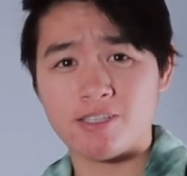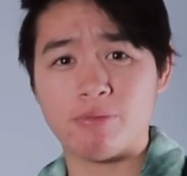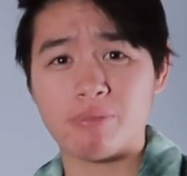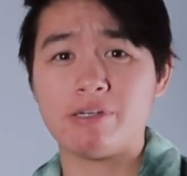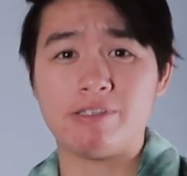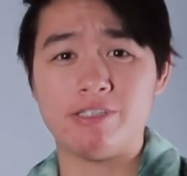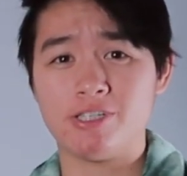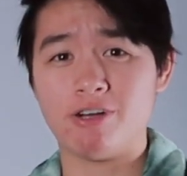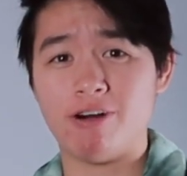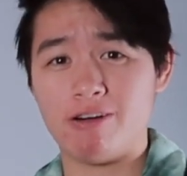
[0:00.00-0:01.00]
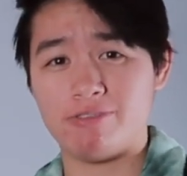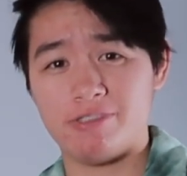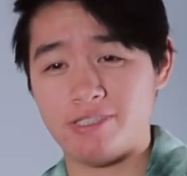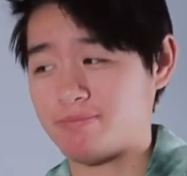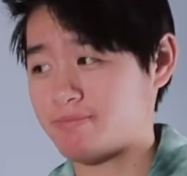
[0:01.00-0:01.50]
completely show off
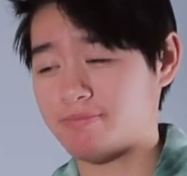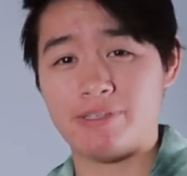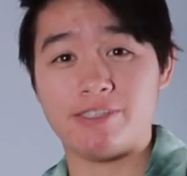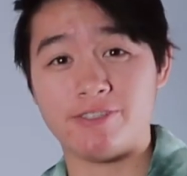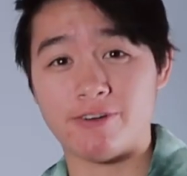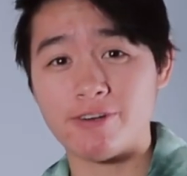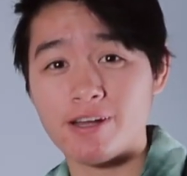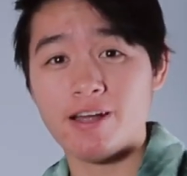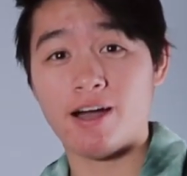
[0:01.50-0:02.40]
and just be a jerk.